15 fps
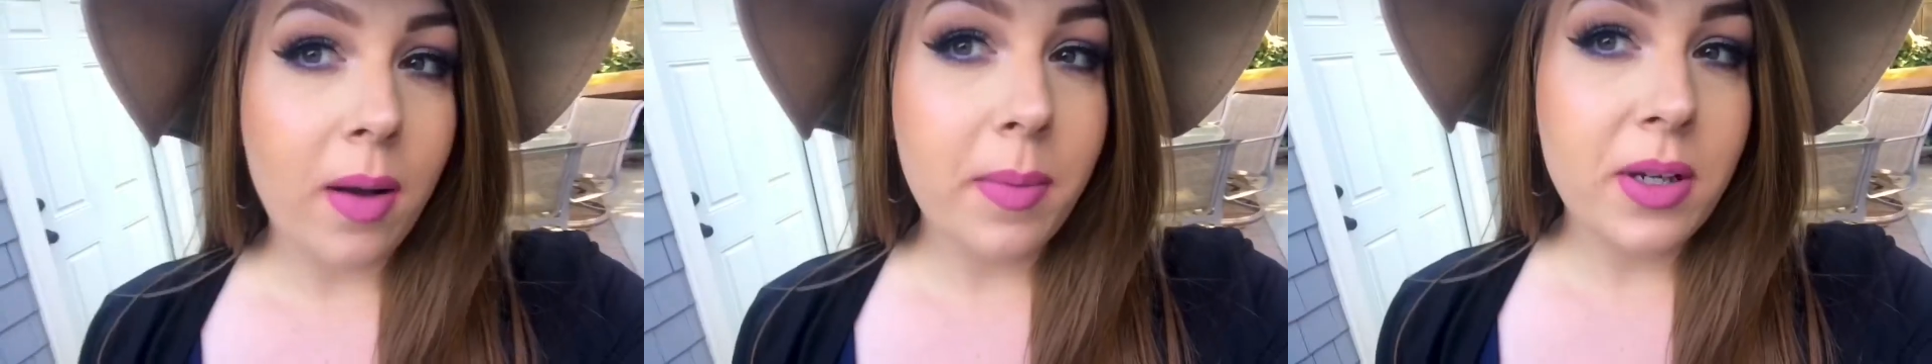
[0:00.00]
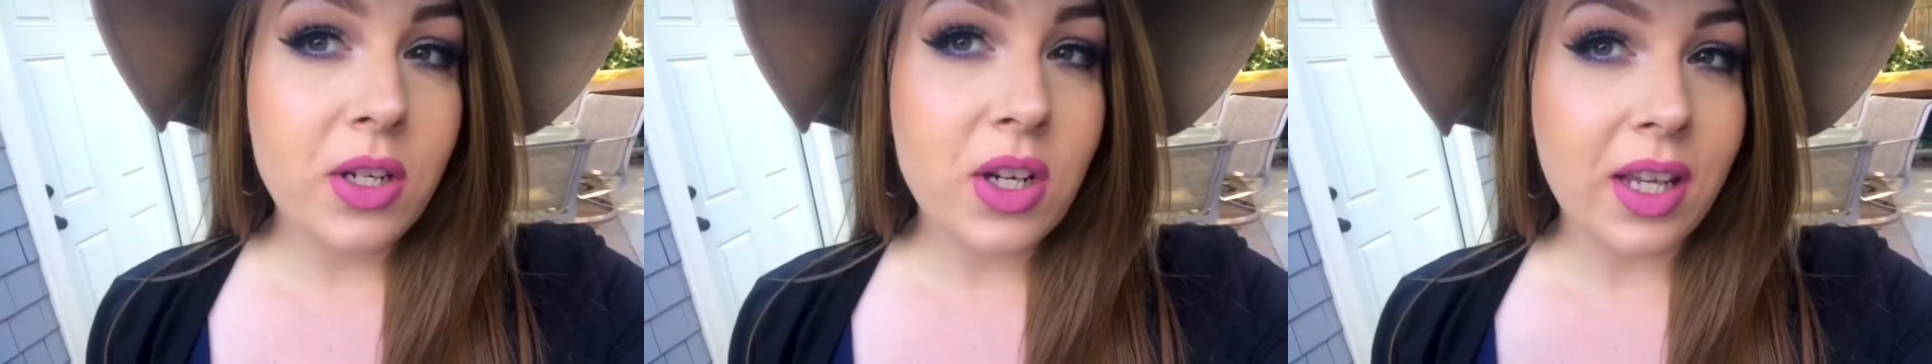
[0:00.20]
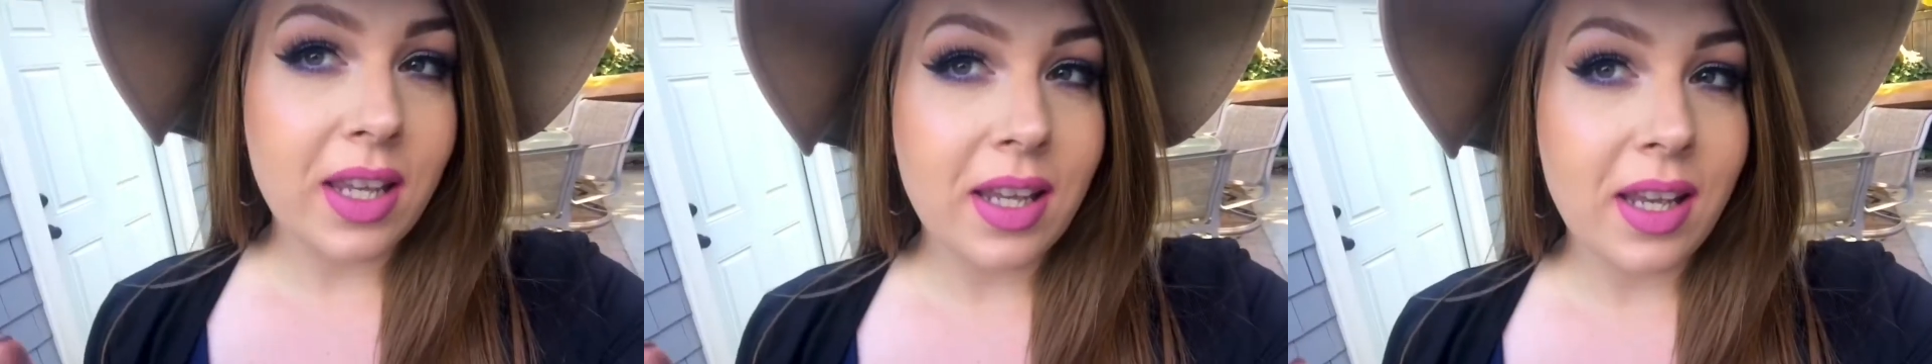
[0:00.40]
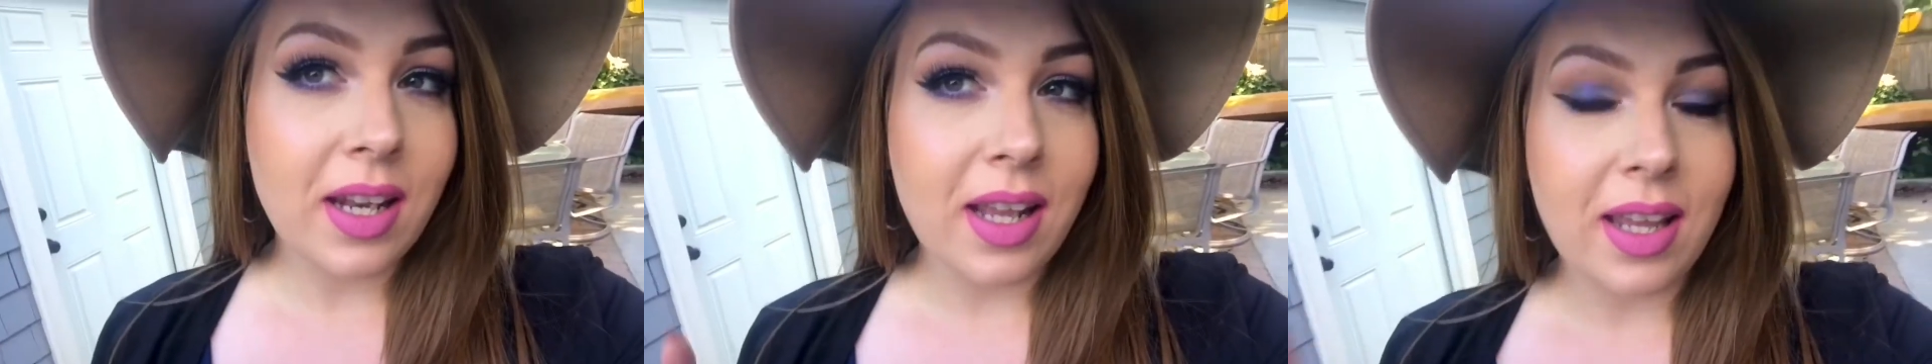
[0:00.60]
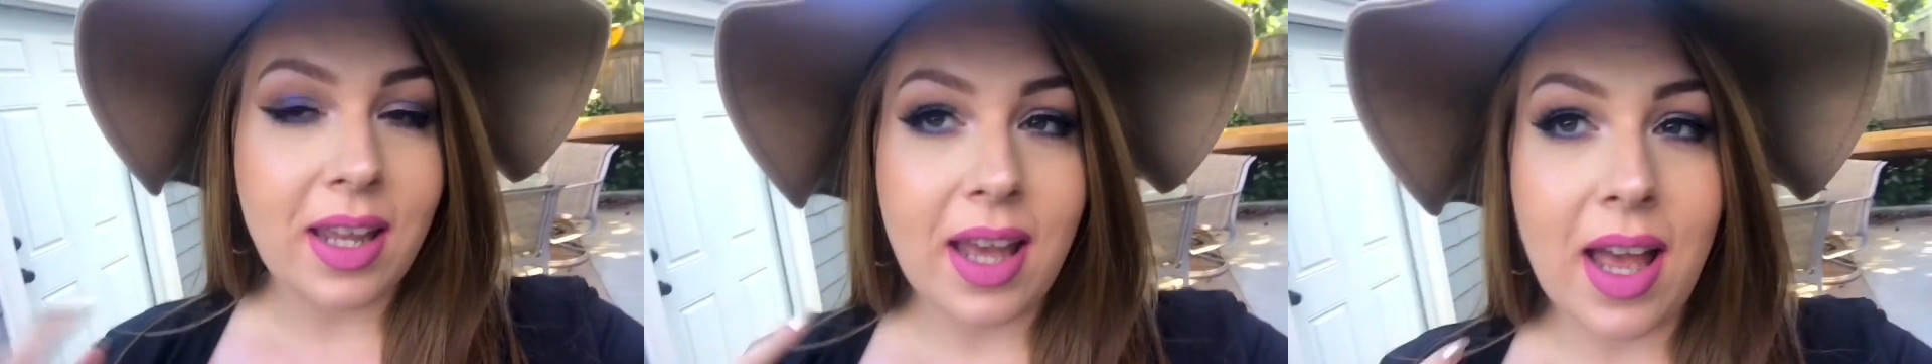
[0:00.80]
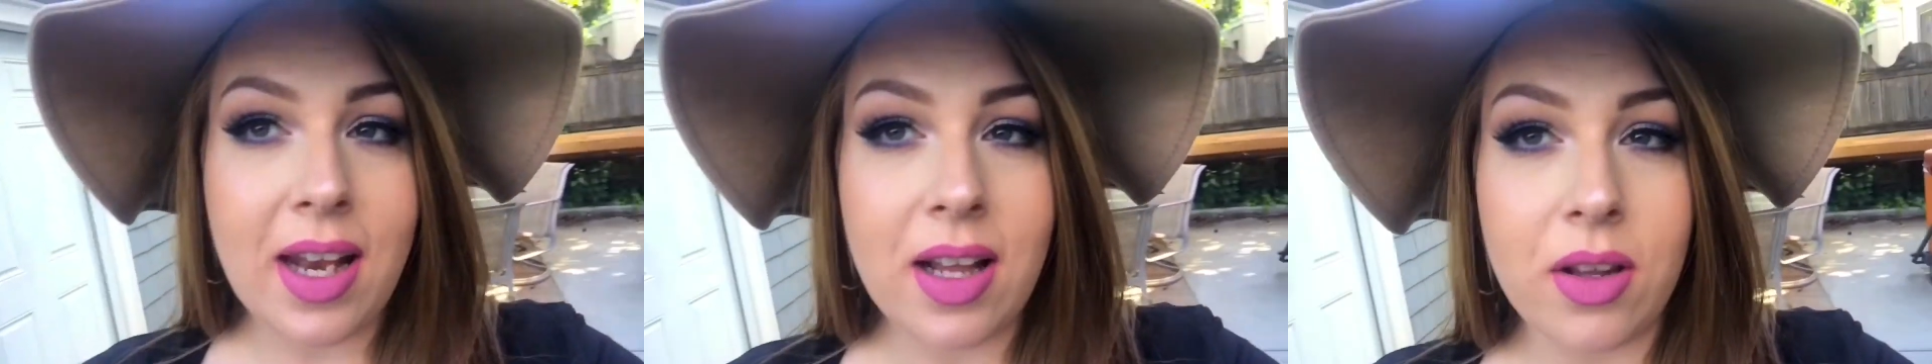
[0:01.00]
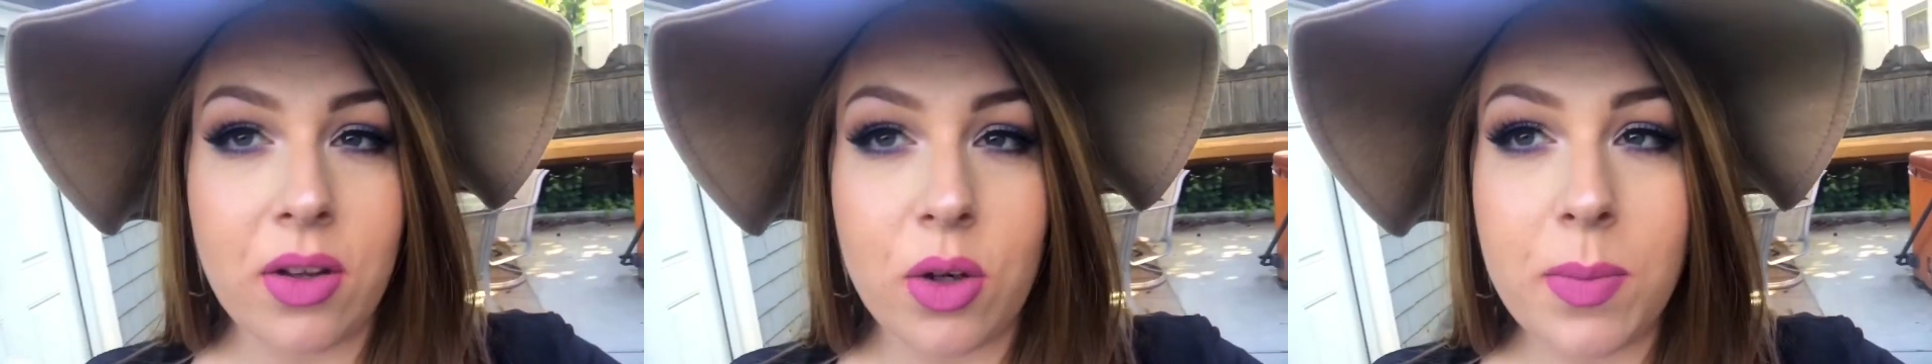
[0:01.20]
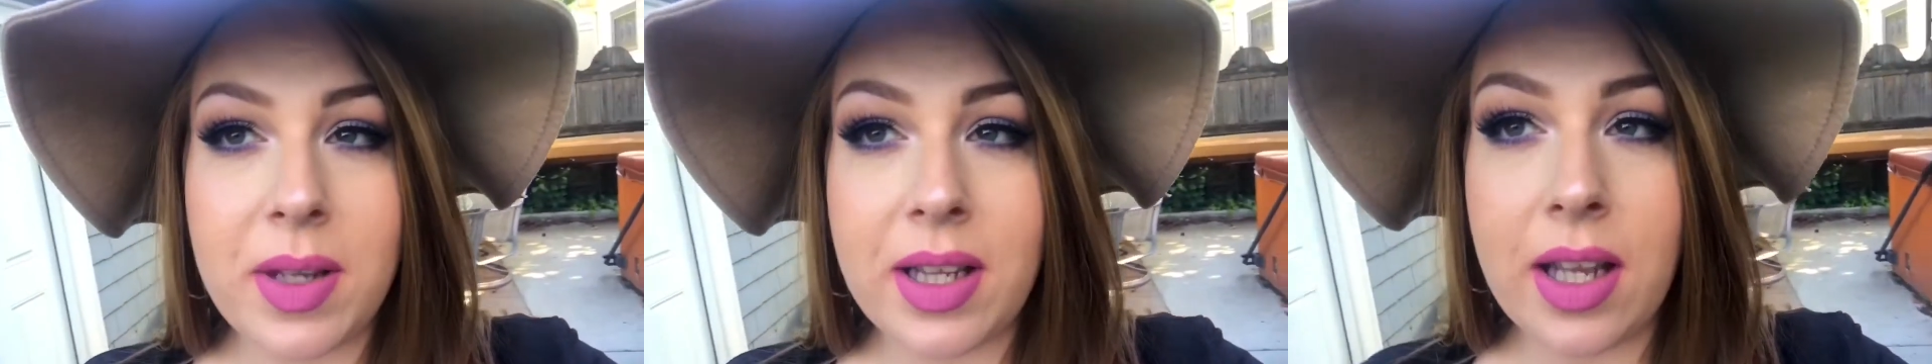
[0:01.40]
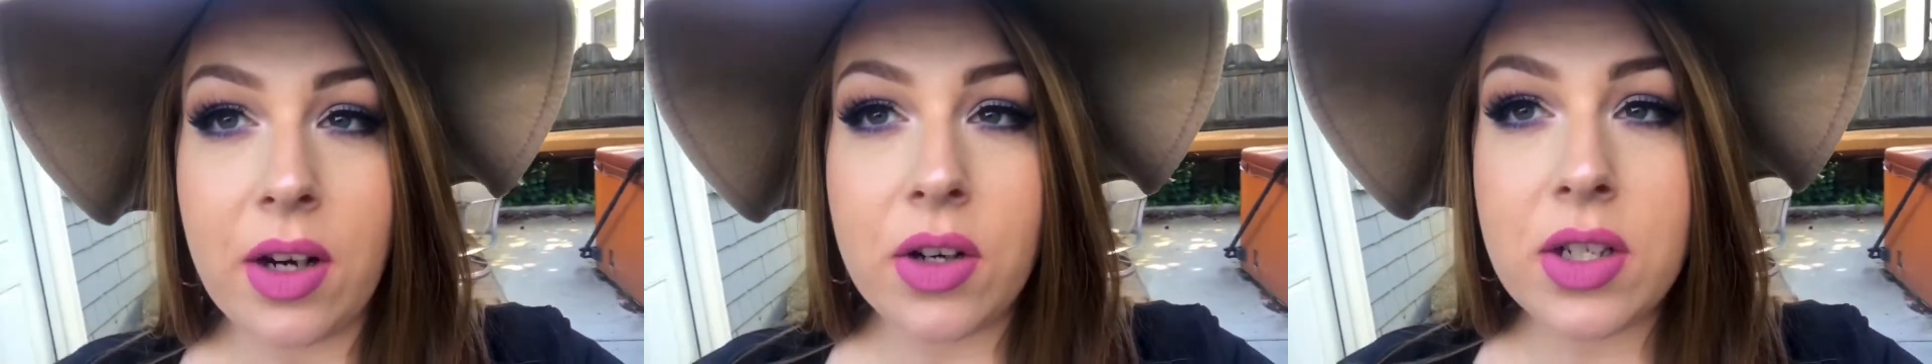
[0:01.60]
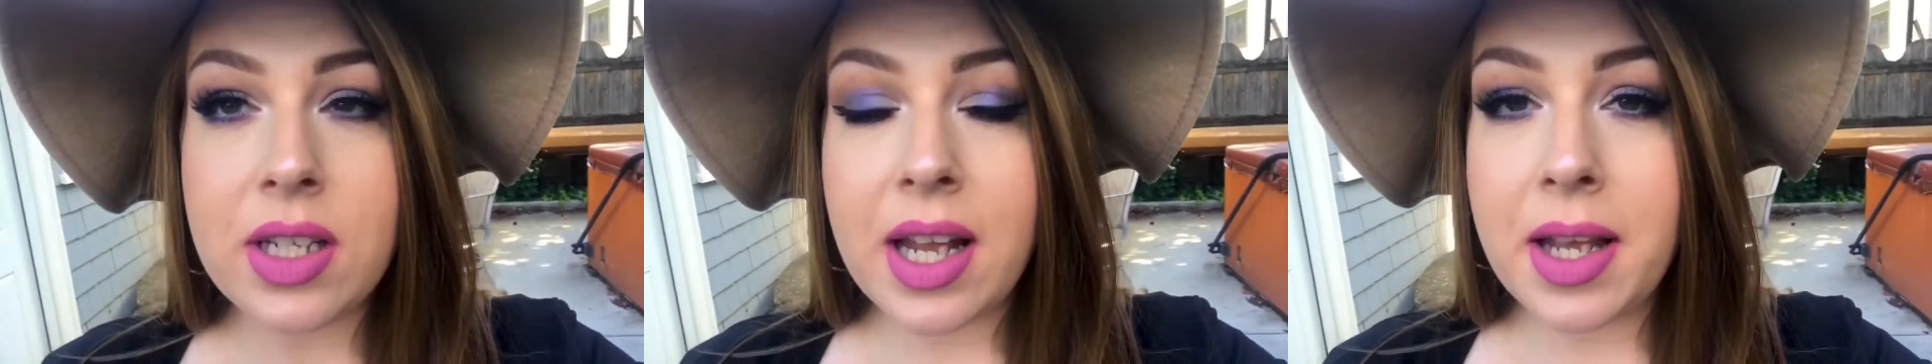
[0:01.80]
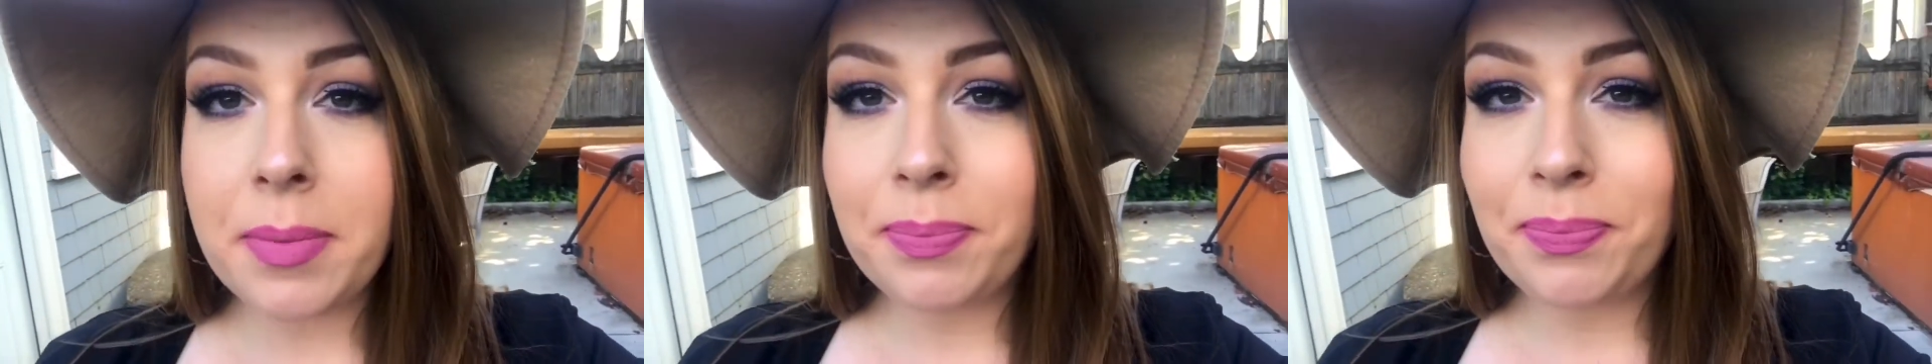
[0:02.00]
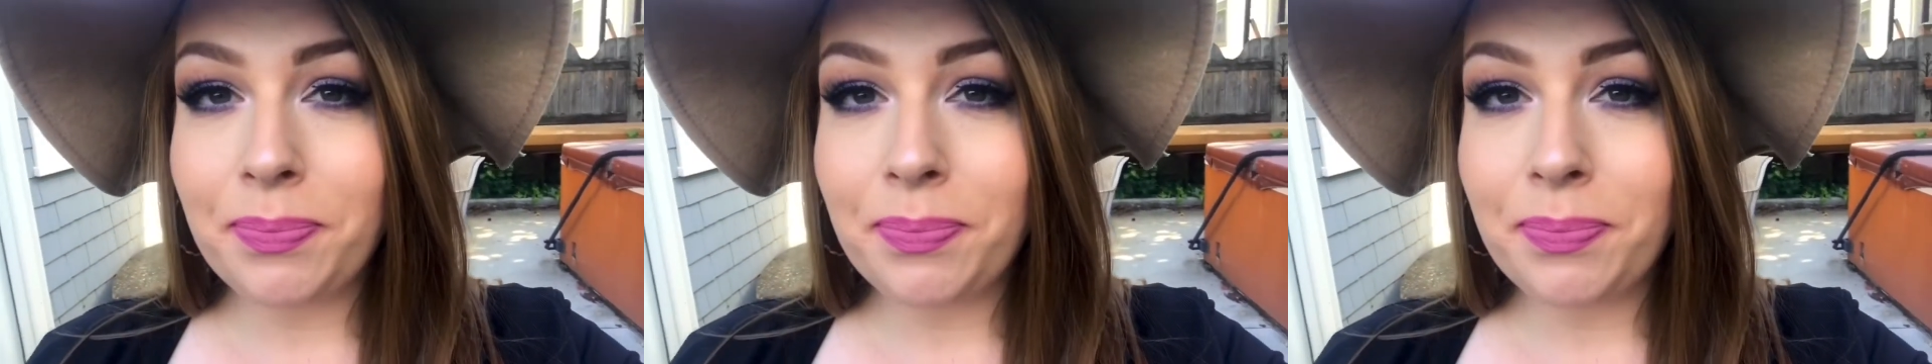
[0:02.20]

be checking in again a little bit later tonight